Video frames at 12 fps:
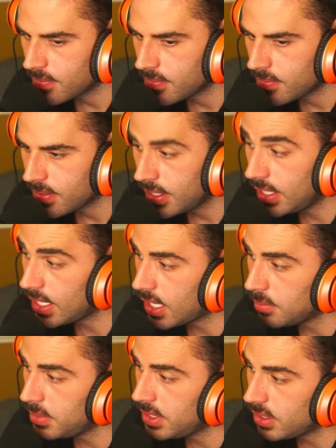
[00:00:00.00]
Yeah, I
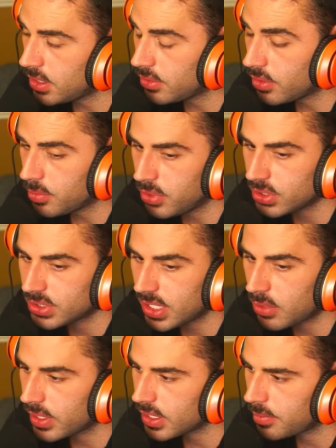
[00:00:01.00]
mean, the, the books I
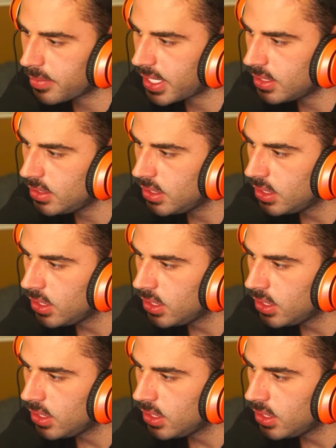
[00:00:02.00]
recommend